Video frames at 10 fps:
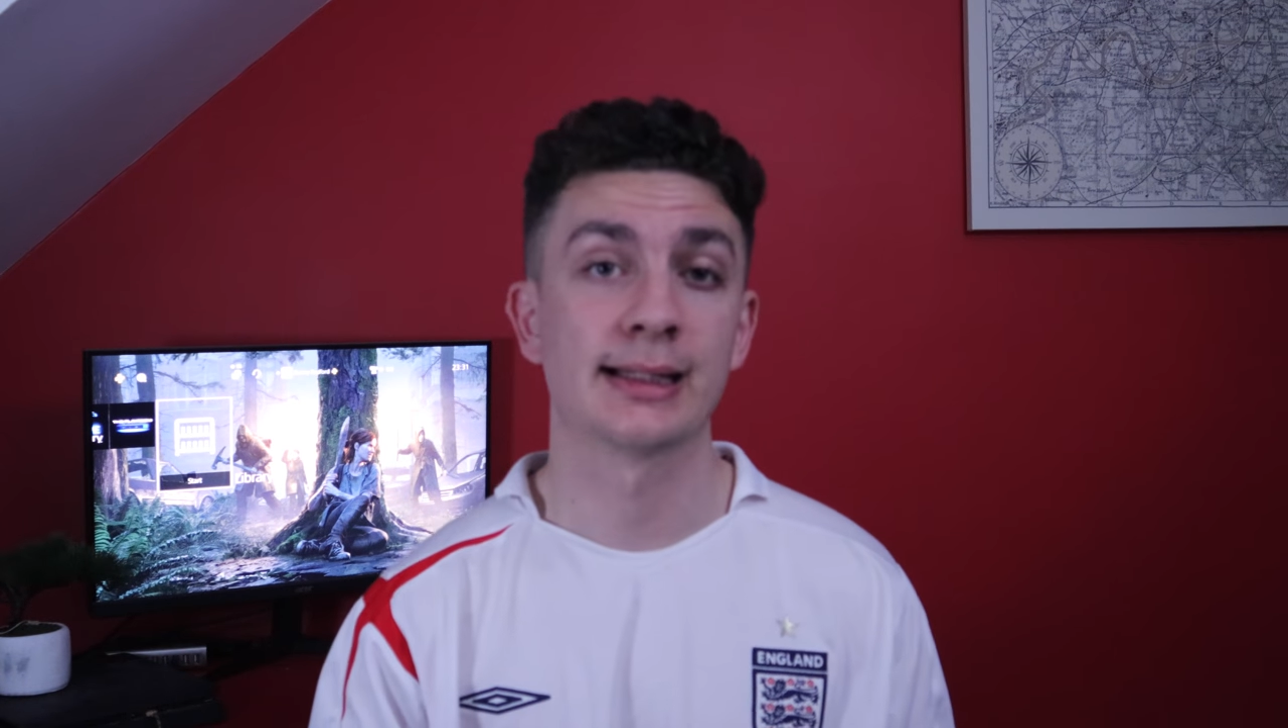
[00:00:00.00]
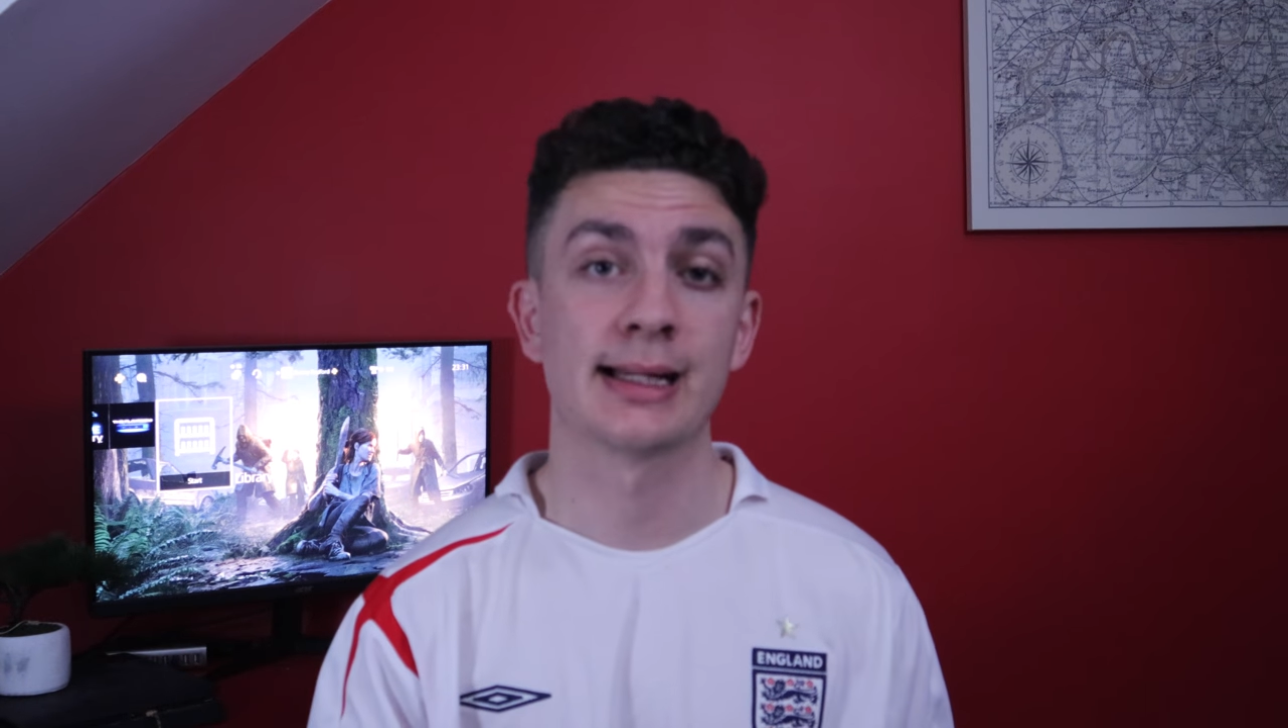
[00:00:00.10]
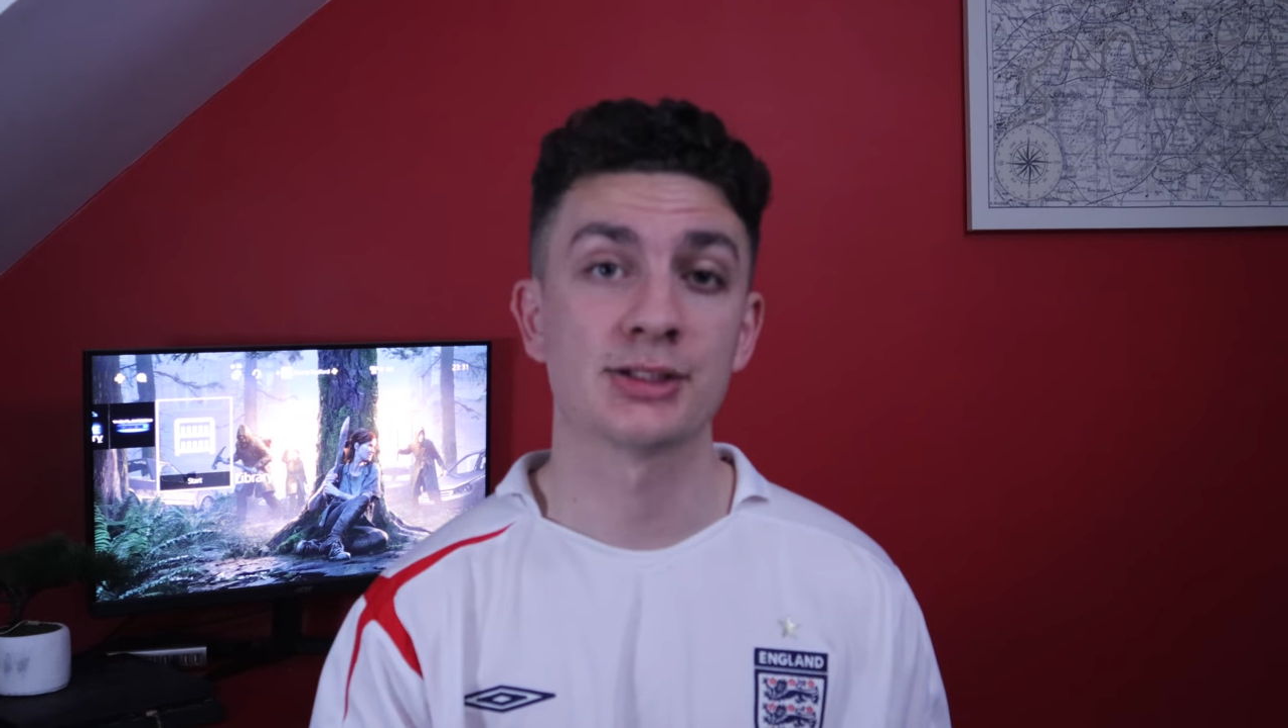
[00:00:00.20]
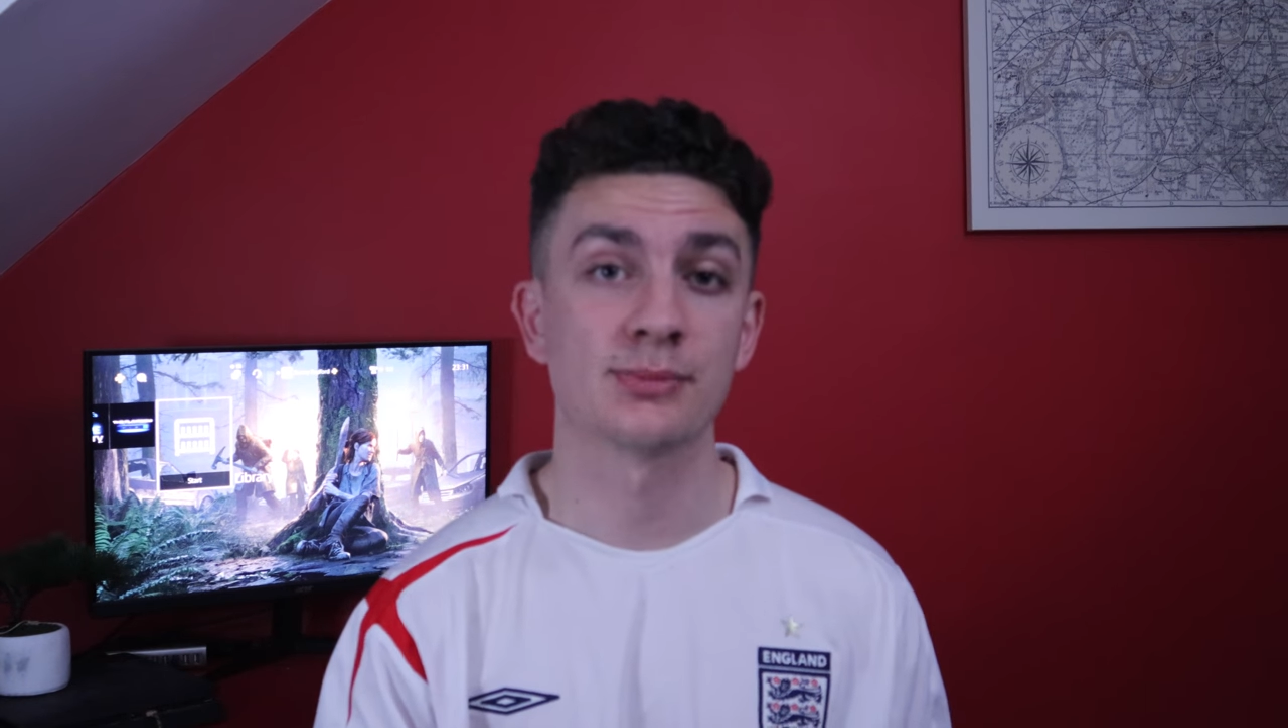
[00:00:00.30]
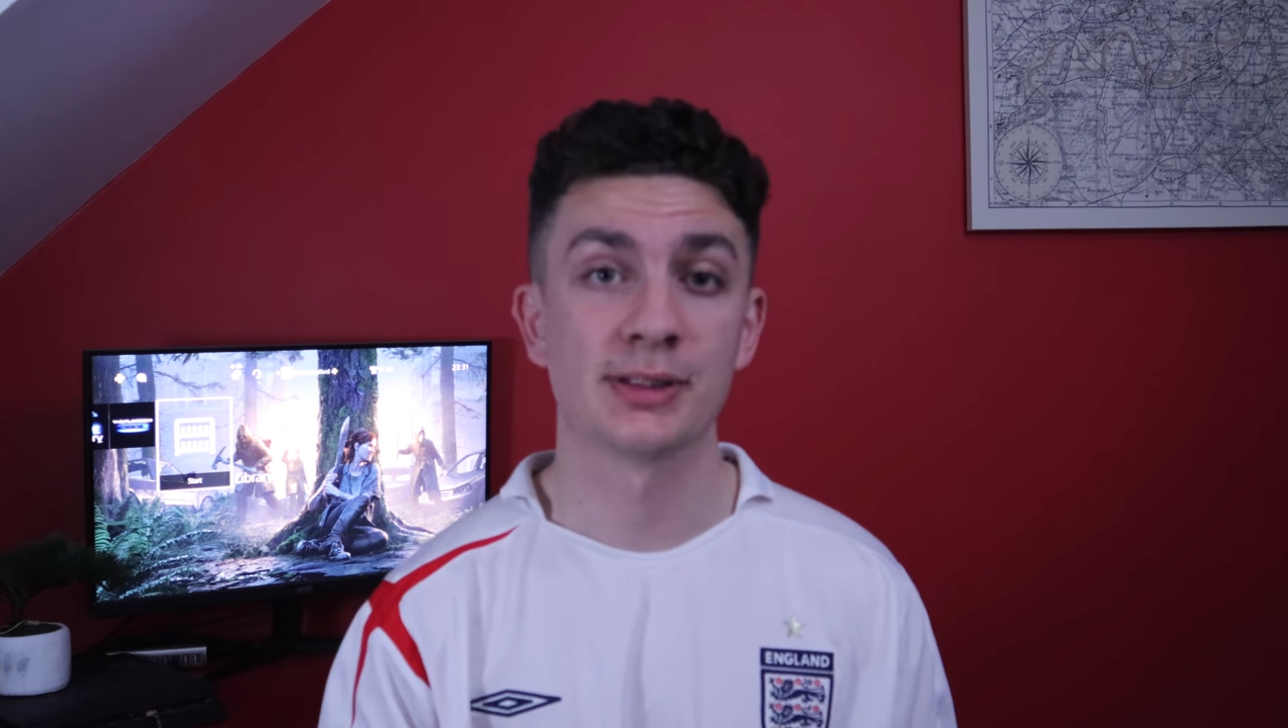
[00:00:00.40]

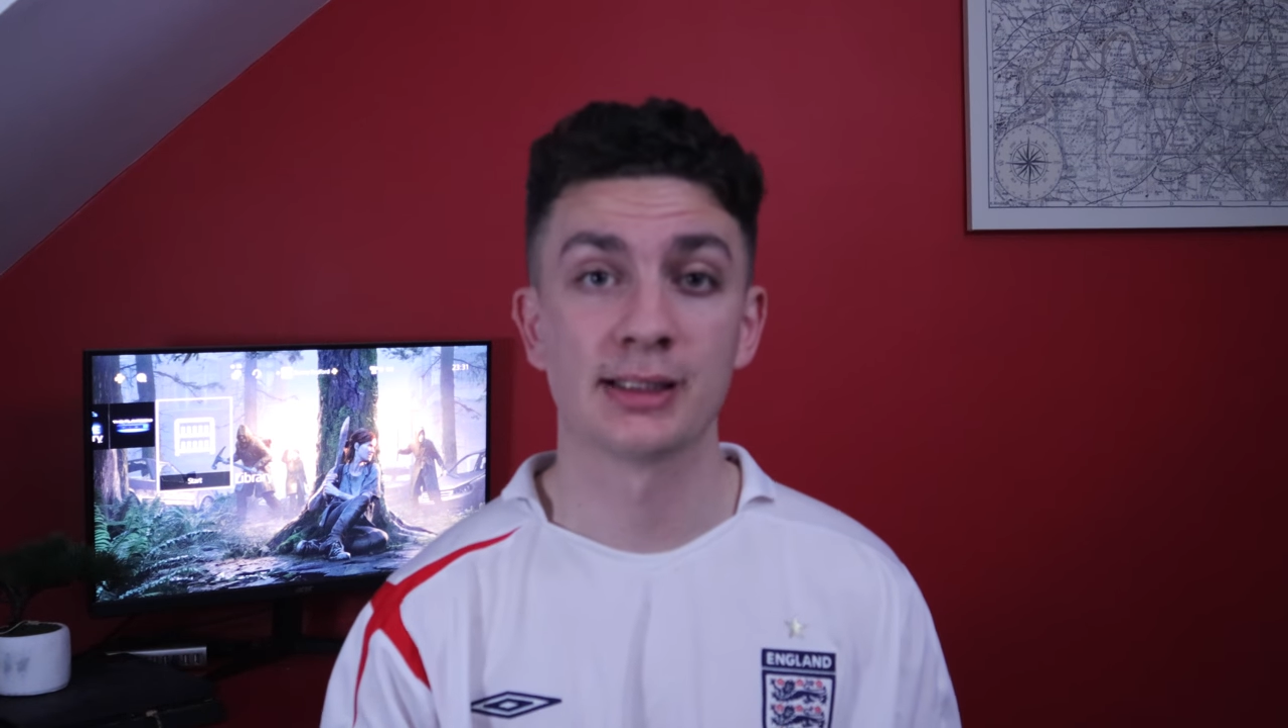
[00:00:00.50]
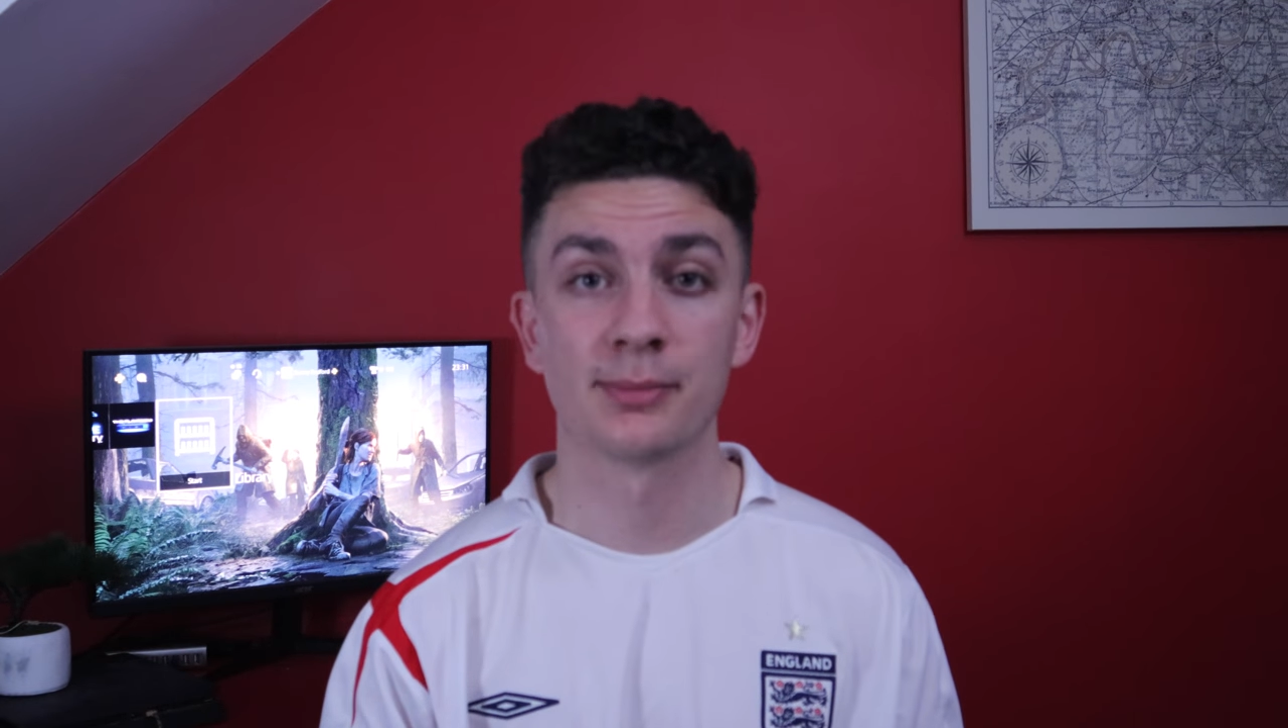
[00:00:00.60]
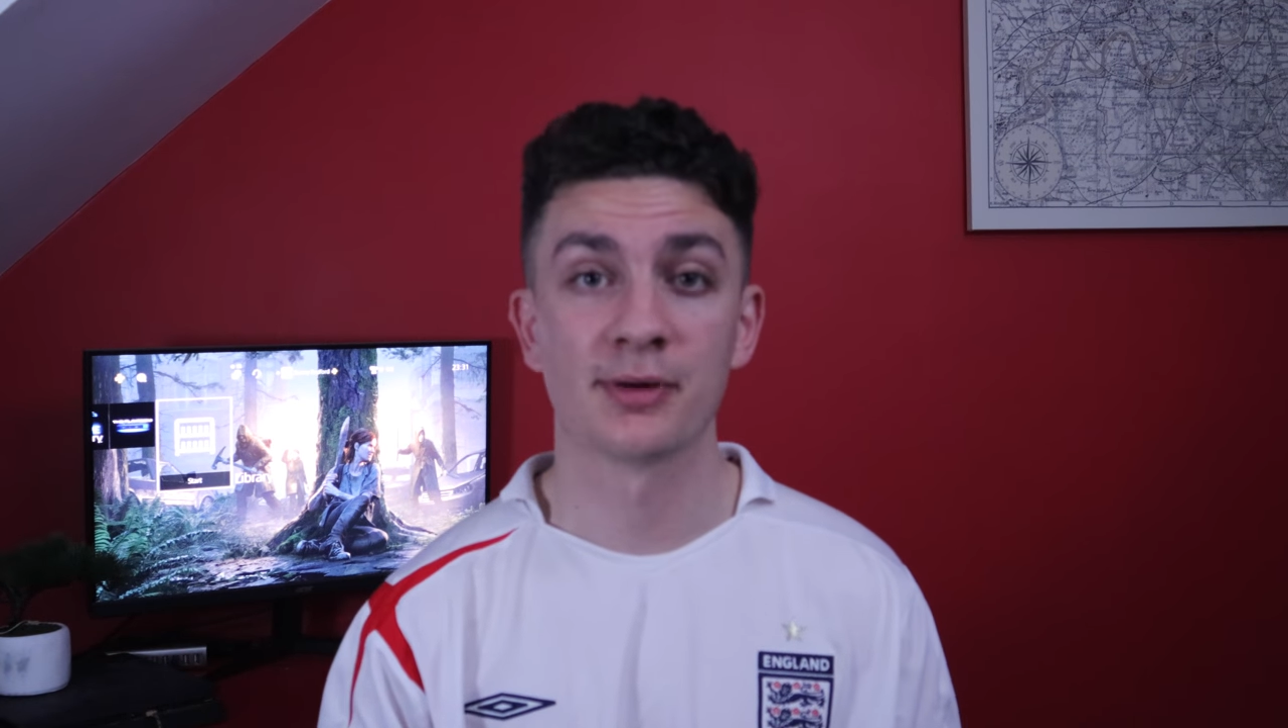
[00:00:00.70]
anatomy,